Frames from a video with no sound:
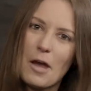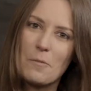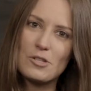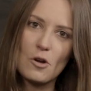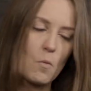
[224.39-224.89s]

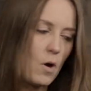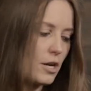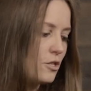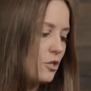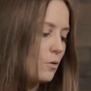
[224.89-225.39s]
that we don't
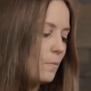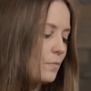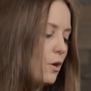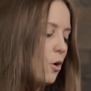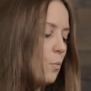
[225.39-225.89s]
want to do.
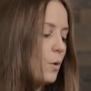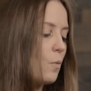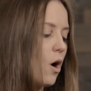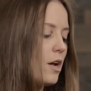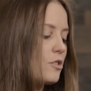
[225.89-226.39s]
We
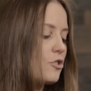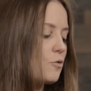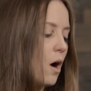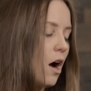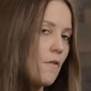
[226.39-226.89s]
want
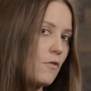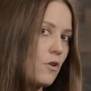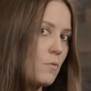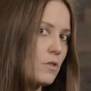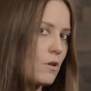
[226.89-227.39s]
to
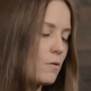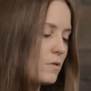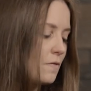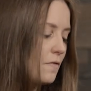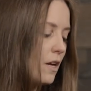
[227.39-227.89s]
hover with
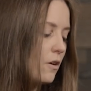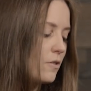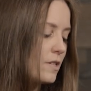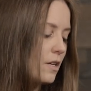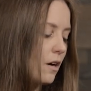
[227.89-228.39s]
those
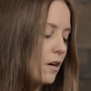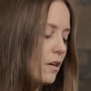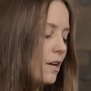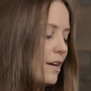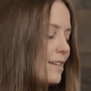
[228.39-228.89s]
fingers here,
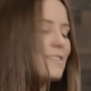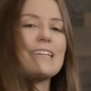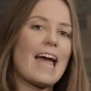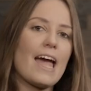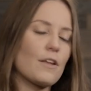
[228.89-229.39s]
because
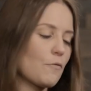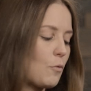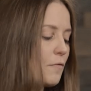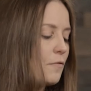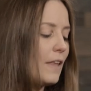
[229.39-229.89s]
again, if
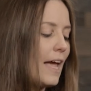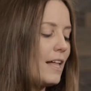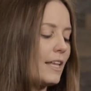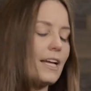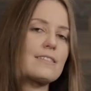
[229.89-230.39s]
we're
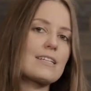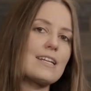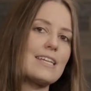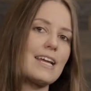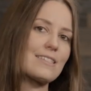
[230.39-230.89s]
flailing, it's
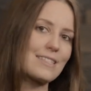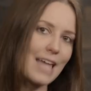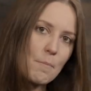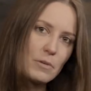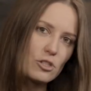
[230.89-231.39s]
going to take us
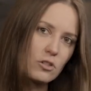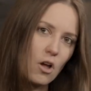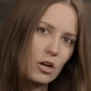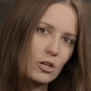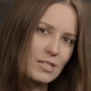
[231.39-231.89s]
that much
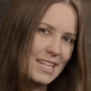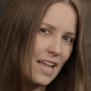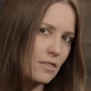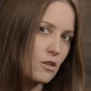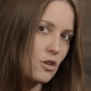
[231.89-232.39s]
longer to
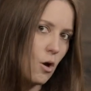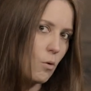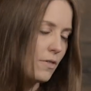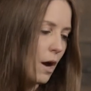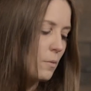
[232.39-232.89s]
get the
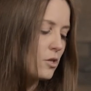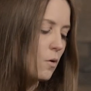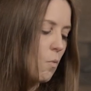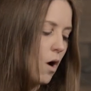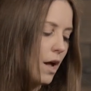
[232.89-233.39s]
note that we
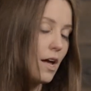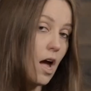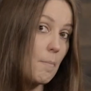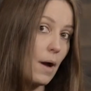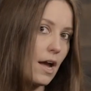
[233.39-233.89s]
don't want.
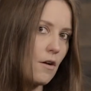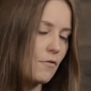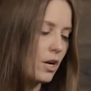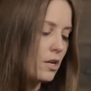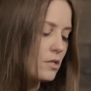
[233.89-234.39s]
By
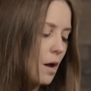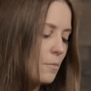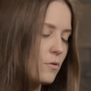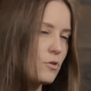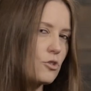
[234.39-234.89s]
hovering on
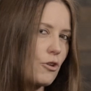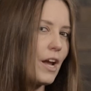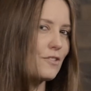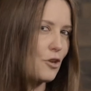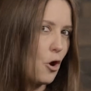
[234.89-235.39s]
top of those
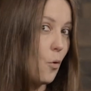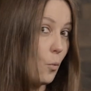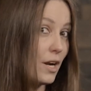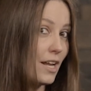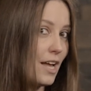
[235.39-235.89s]
strings,
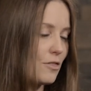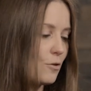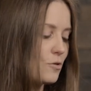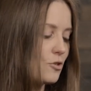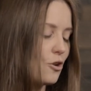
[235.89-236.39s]
we're going to get
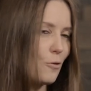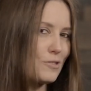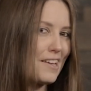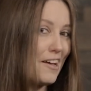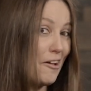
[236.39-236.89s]
those
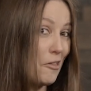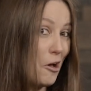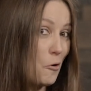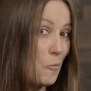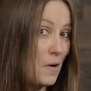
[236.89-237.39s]
notes a
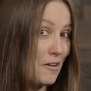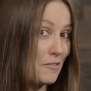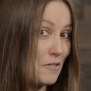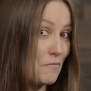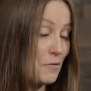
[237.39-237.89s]
lot
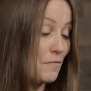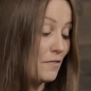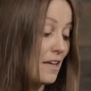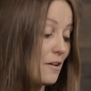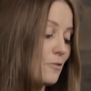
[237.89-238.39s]
quicker than if we
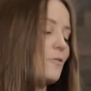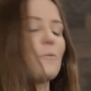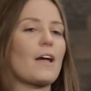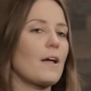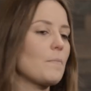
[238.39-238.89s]
flailed,
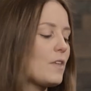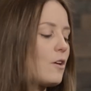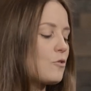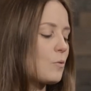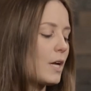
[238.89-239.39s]
okay?
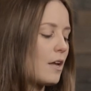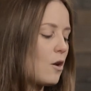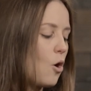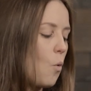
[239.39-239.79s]
So again,